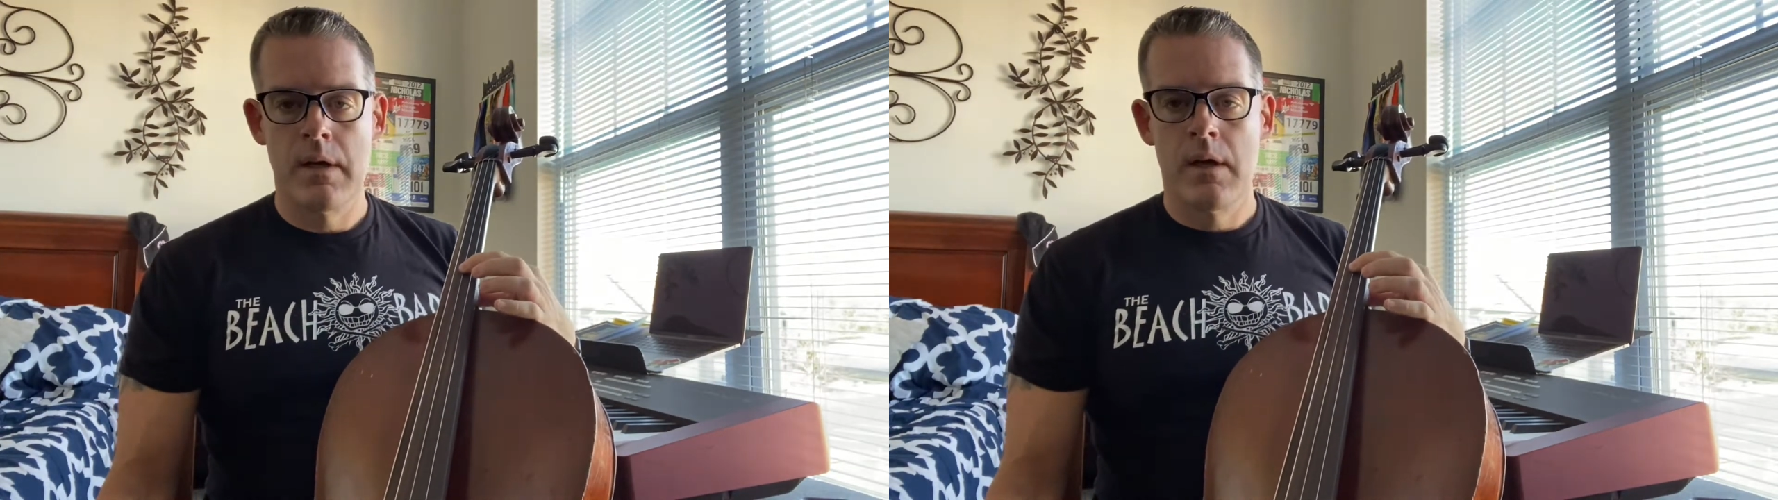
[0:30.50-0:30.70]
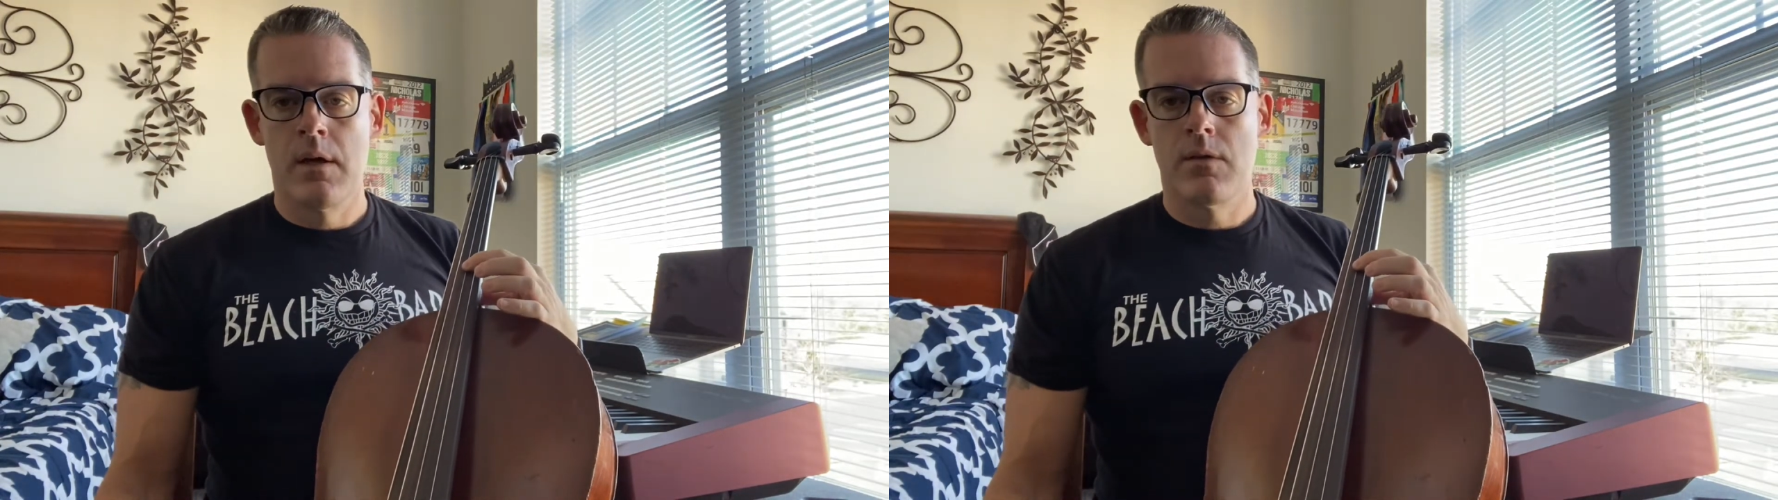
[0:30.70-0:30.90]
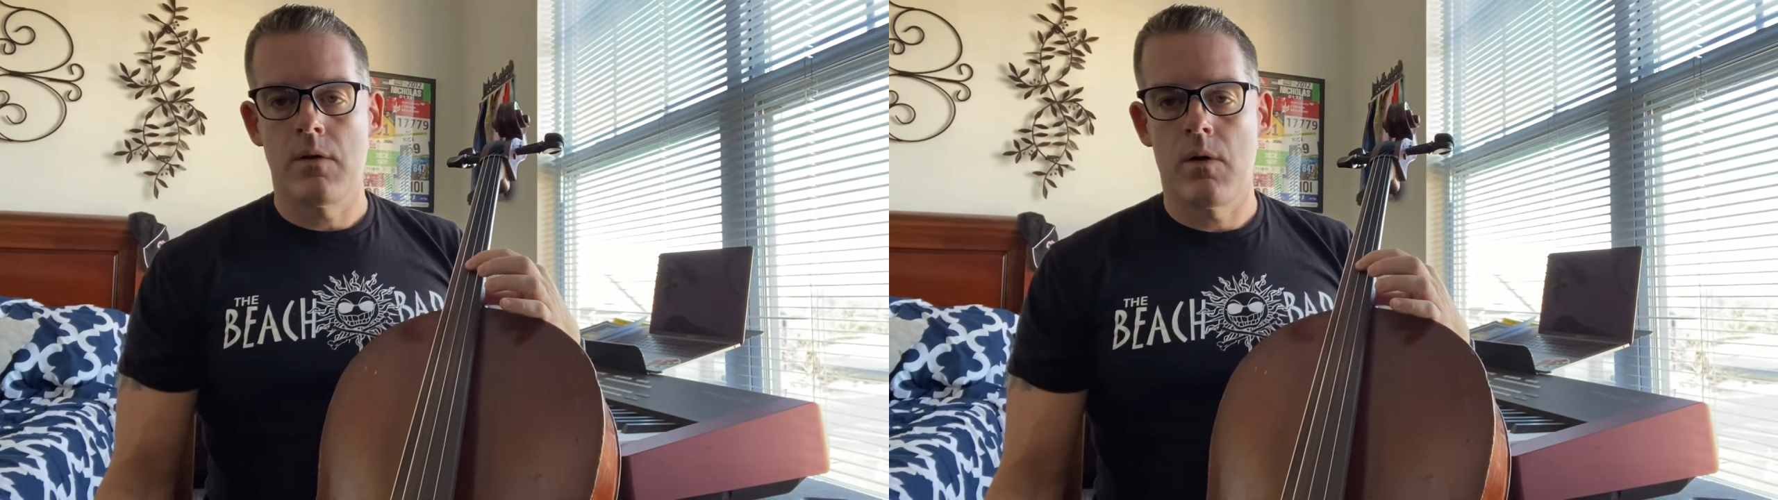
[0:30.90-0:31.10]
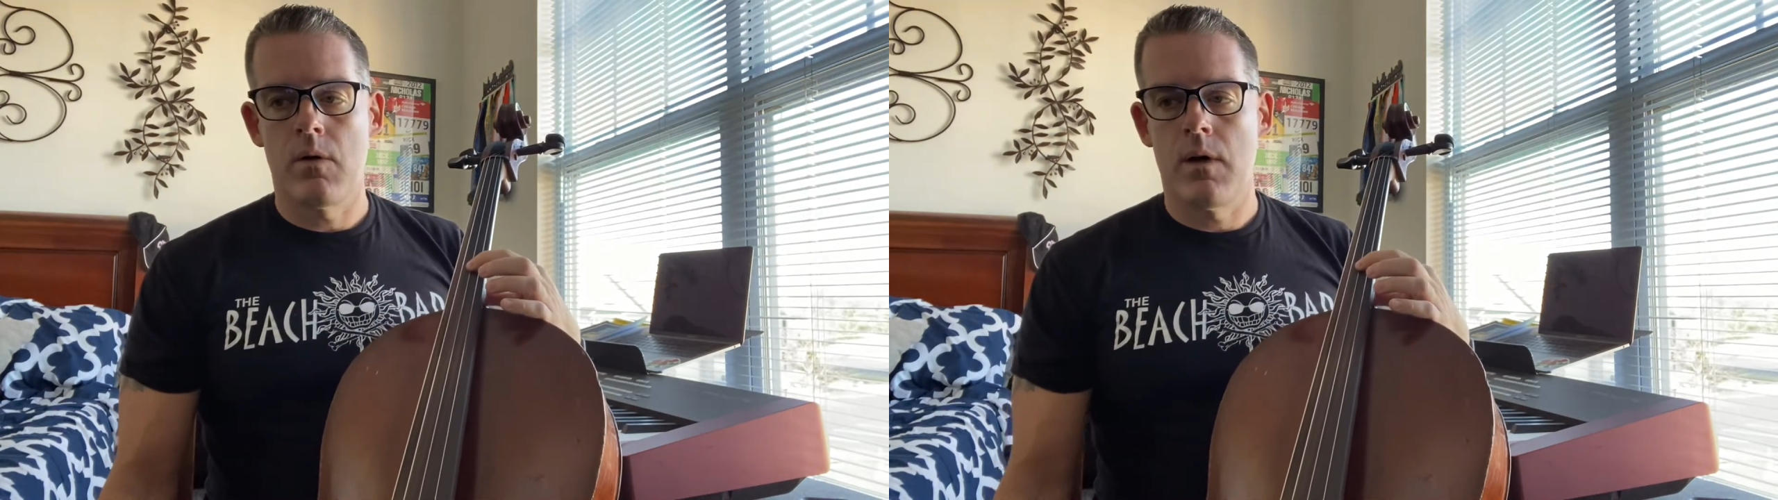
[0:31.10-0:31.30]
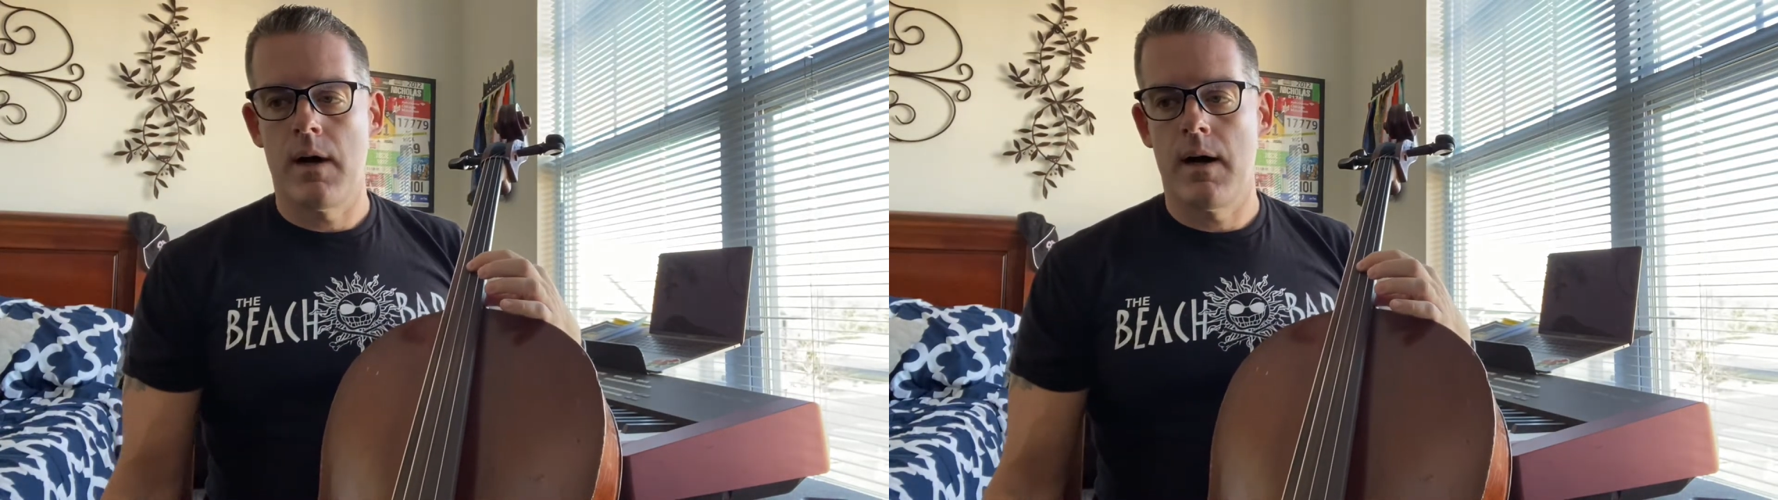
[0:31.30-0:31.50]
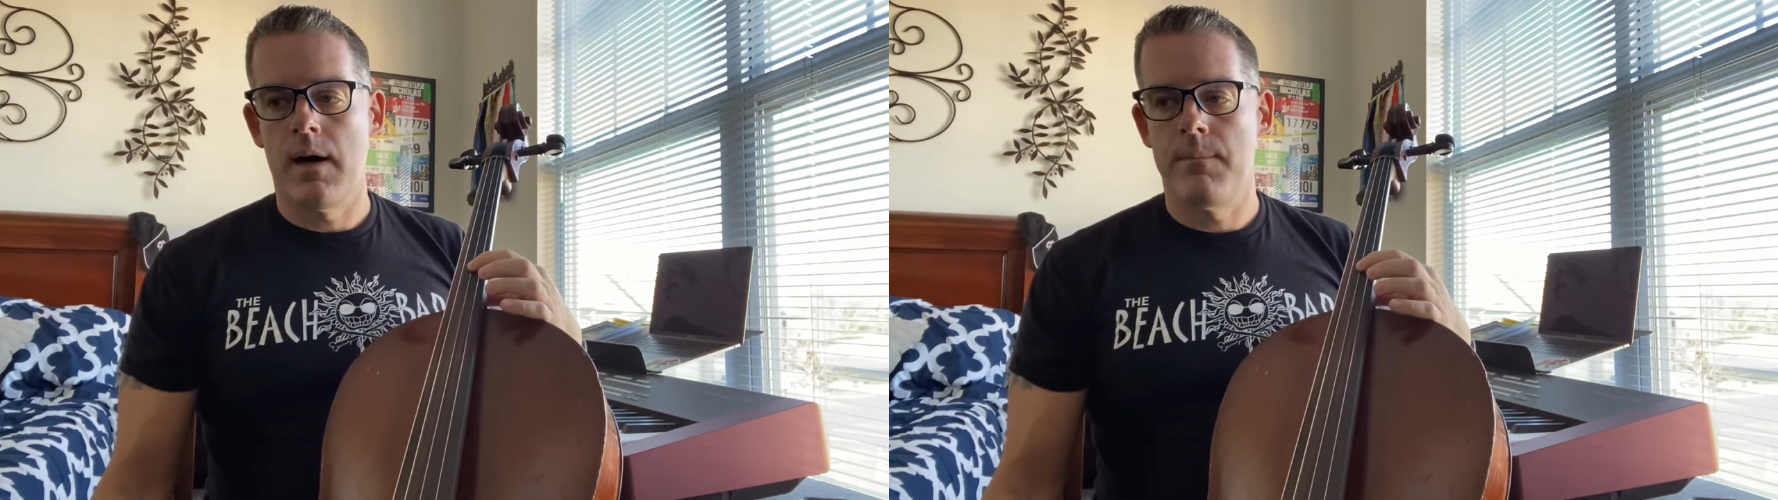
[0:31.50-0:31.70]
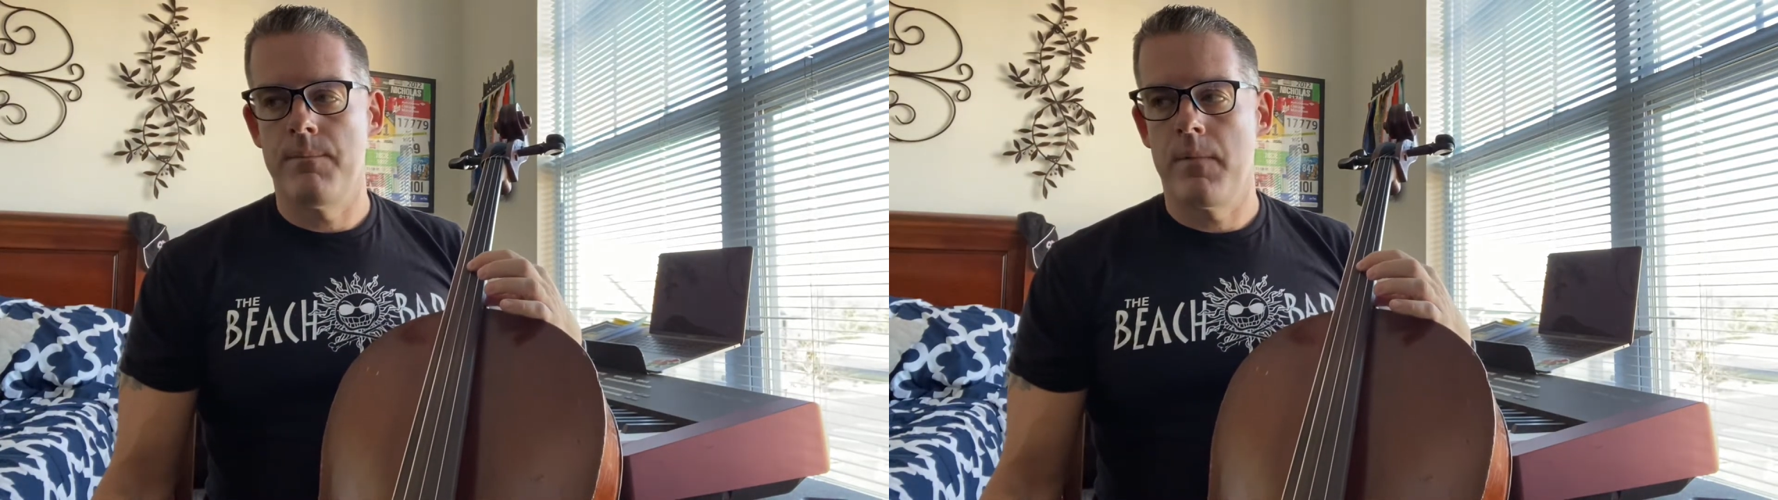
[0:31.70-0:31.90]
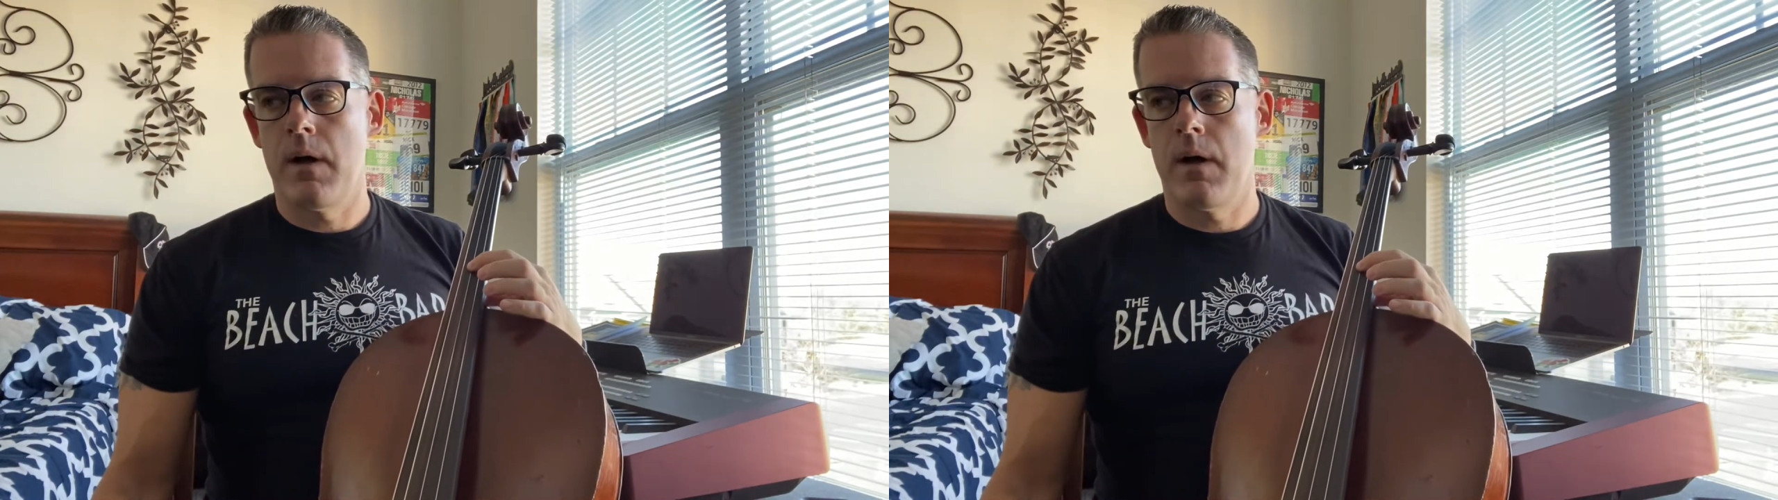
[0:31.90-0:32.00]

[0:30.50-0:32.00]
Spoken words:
So